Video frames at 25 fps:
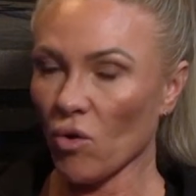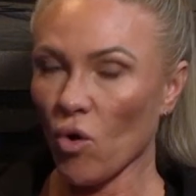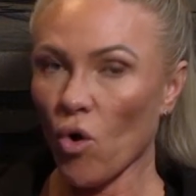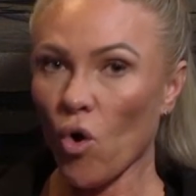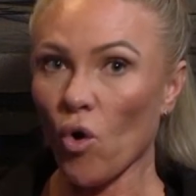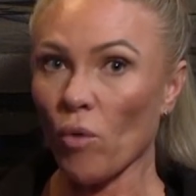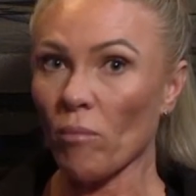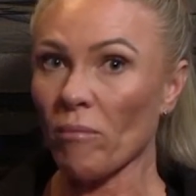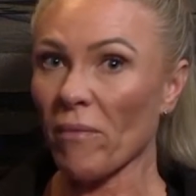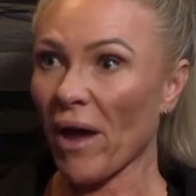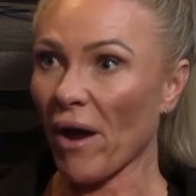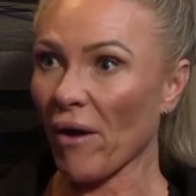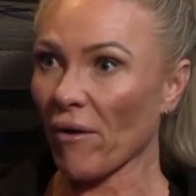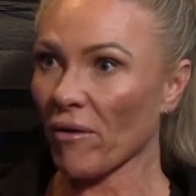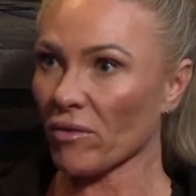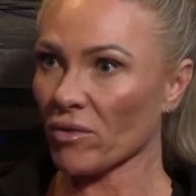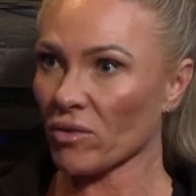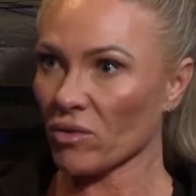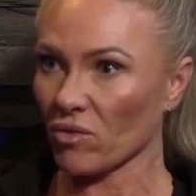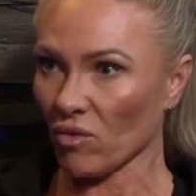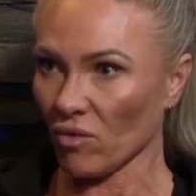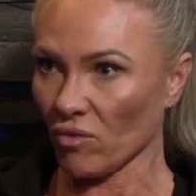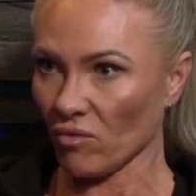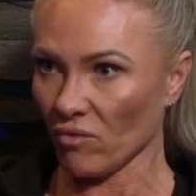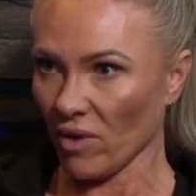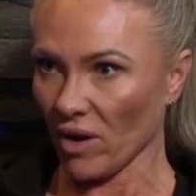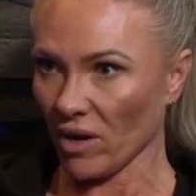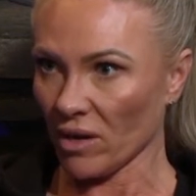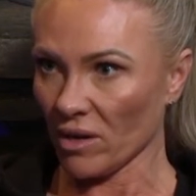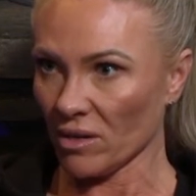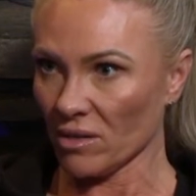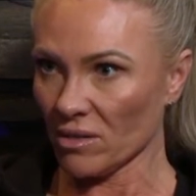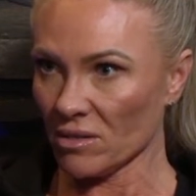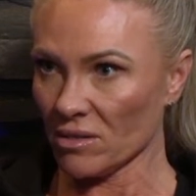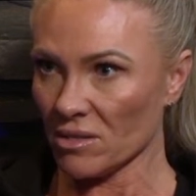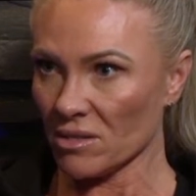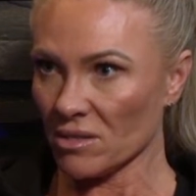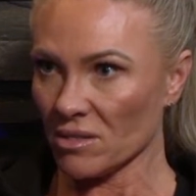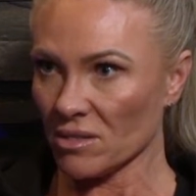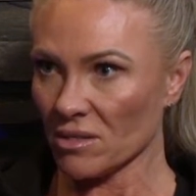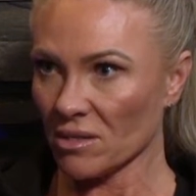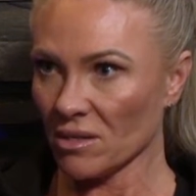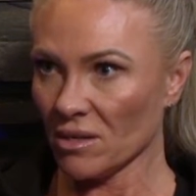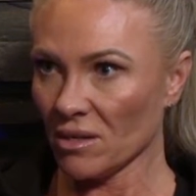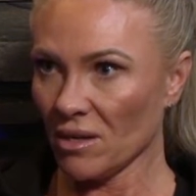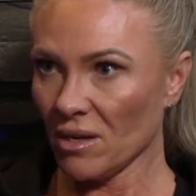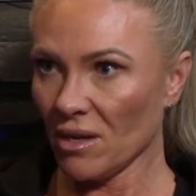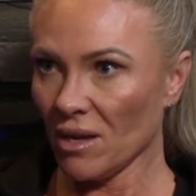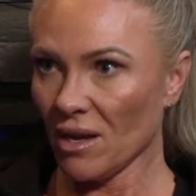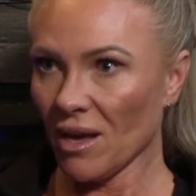or marathon runners,
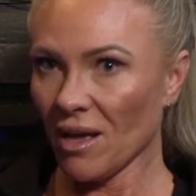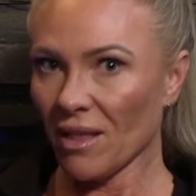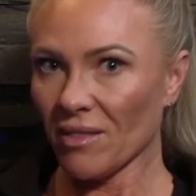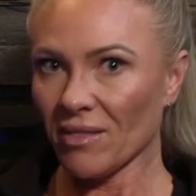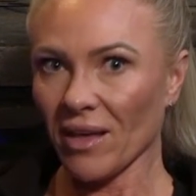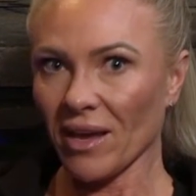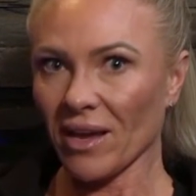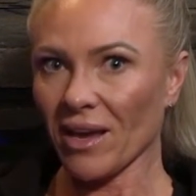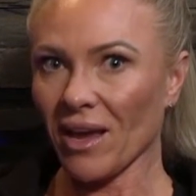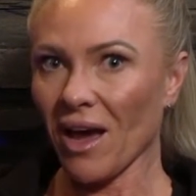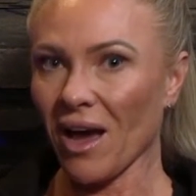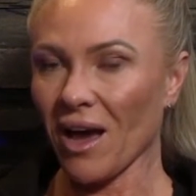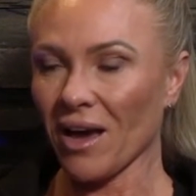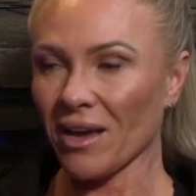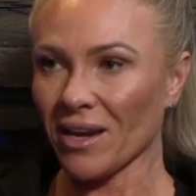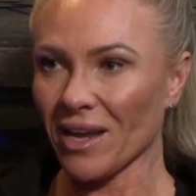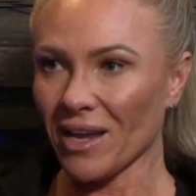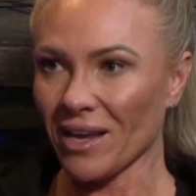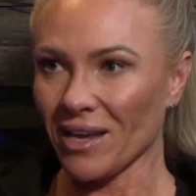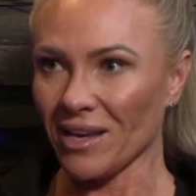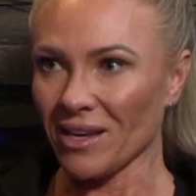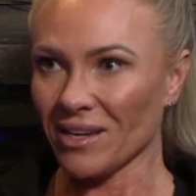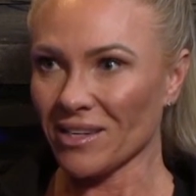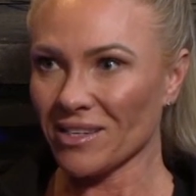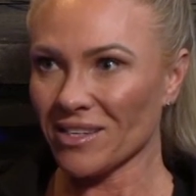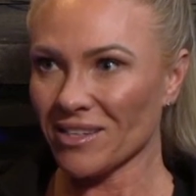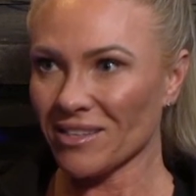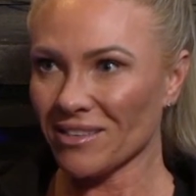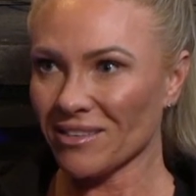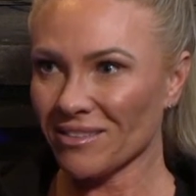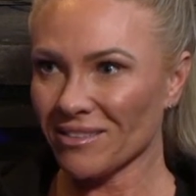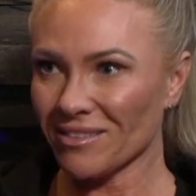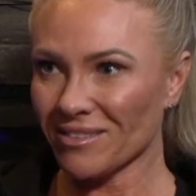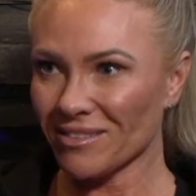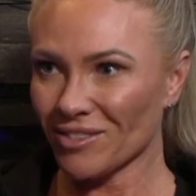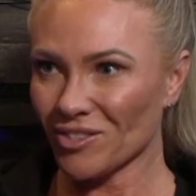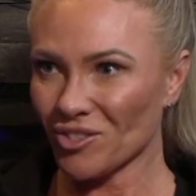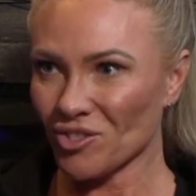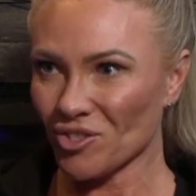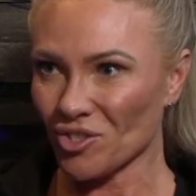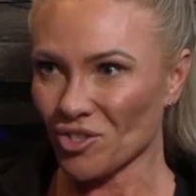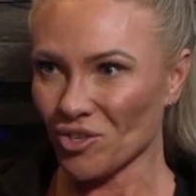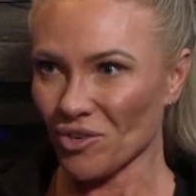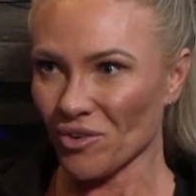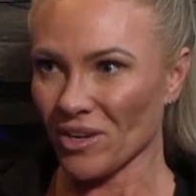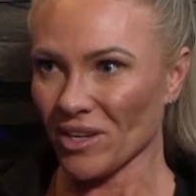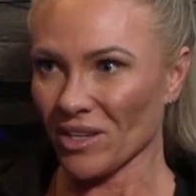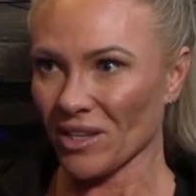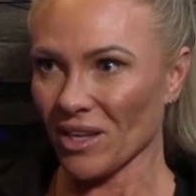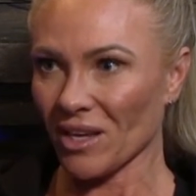they can't eat
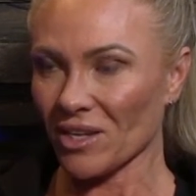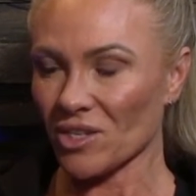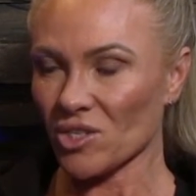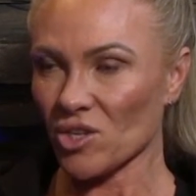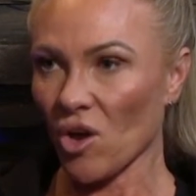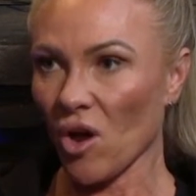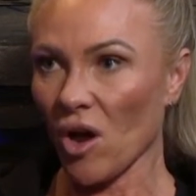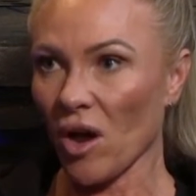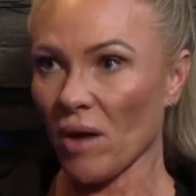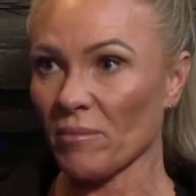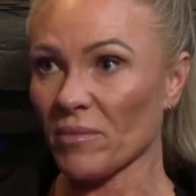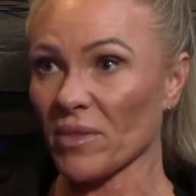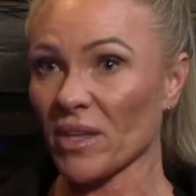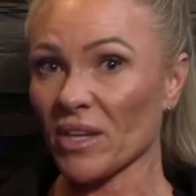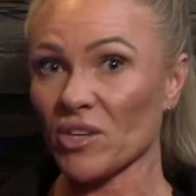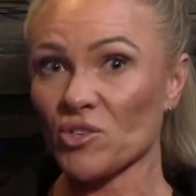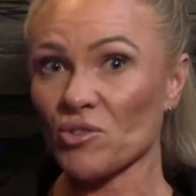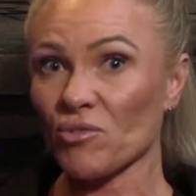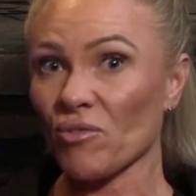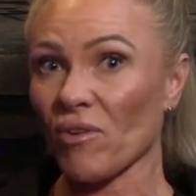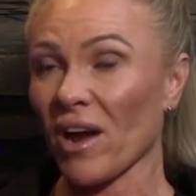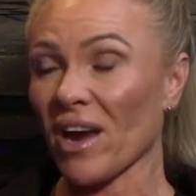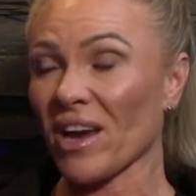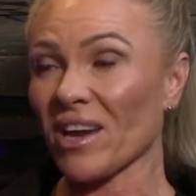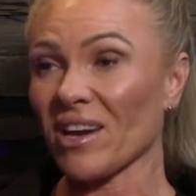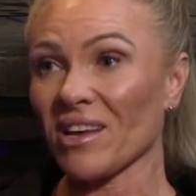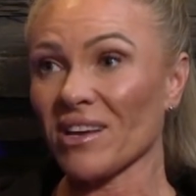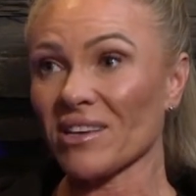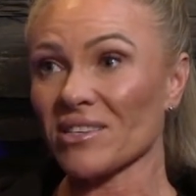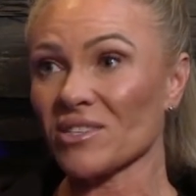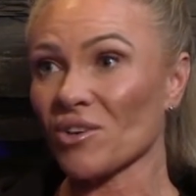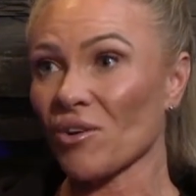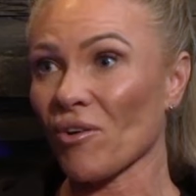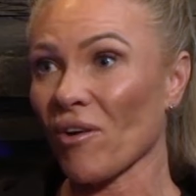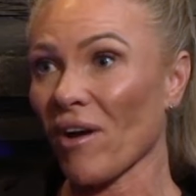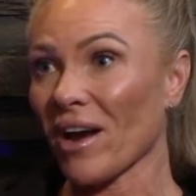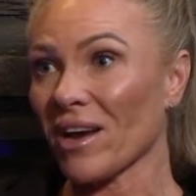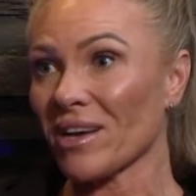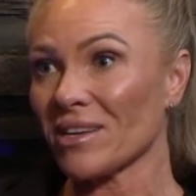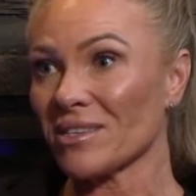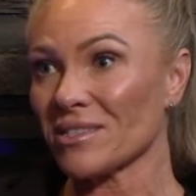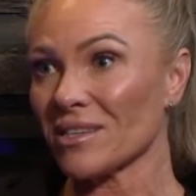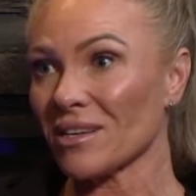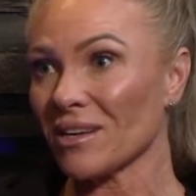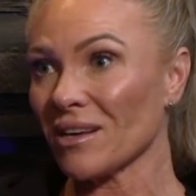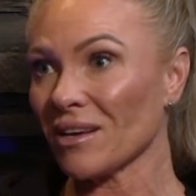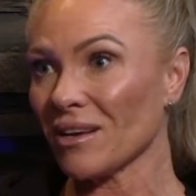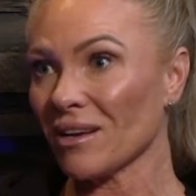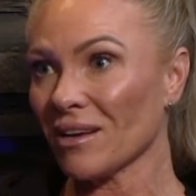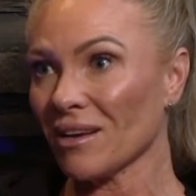during that time. Their training is
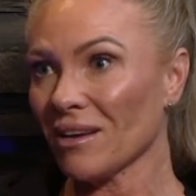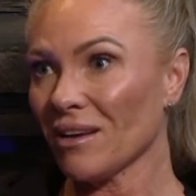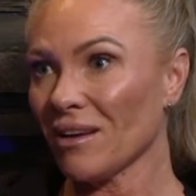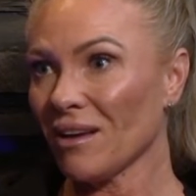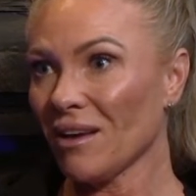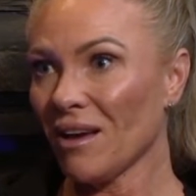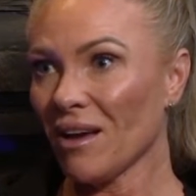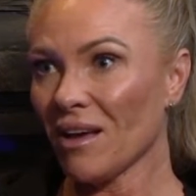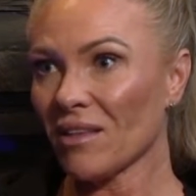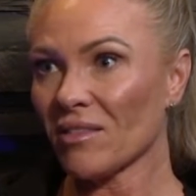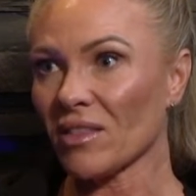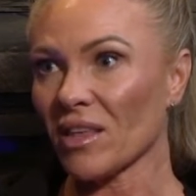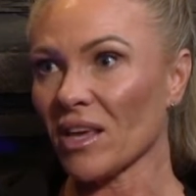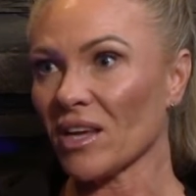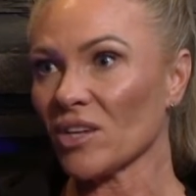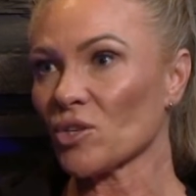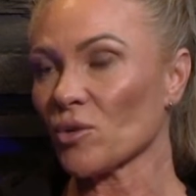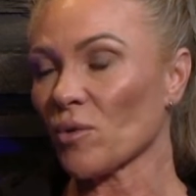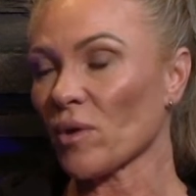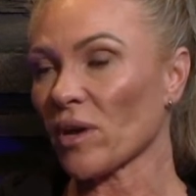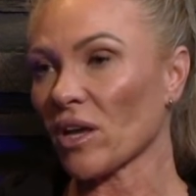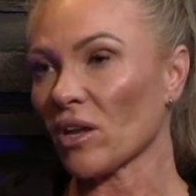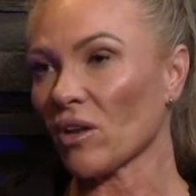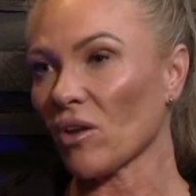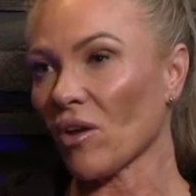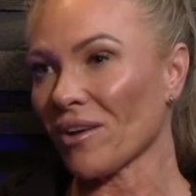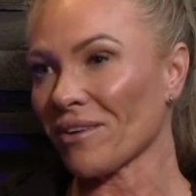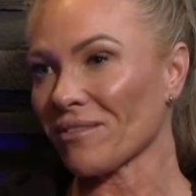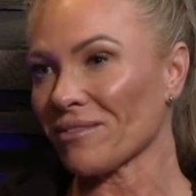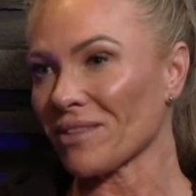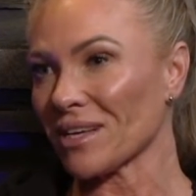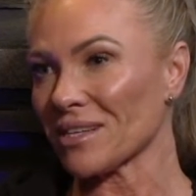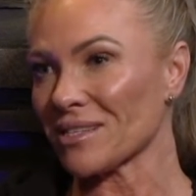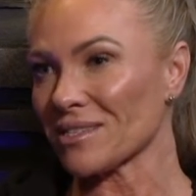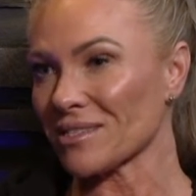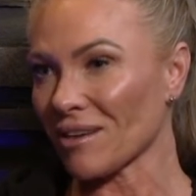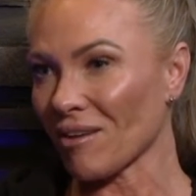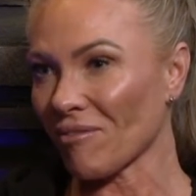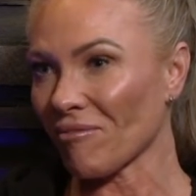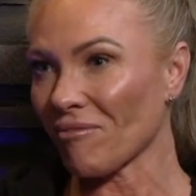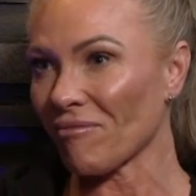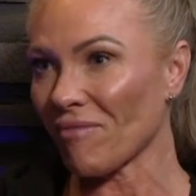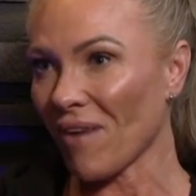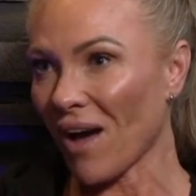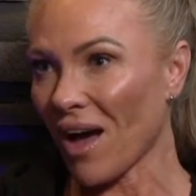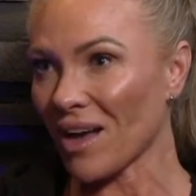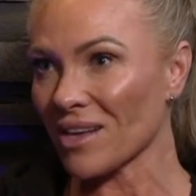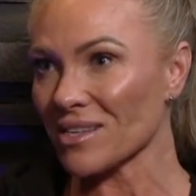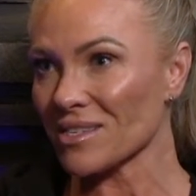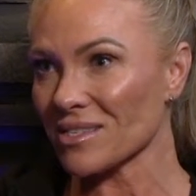crazy. They're doing a lot of their stuff
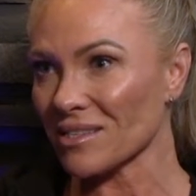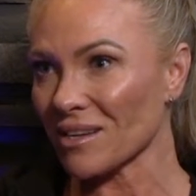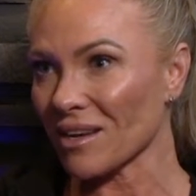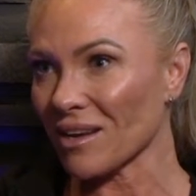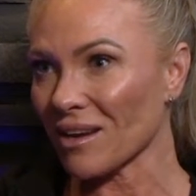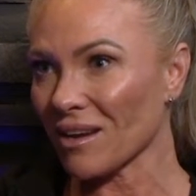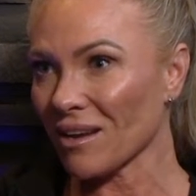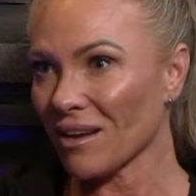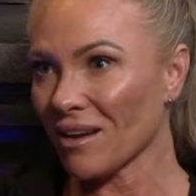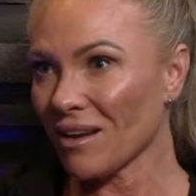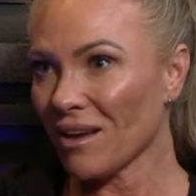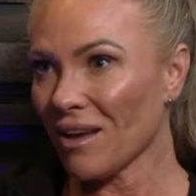fasted.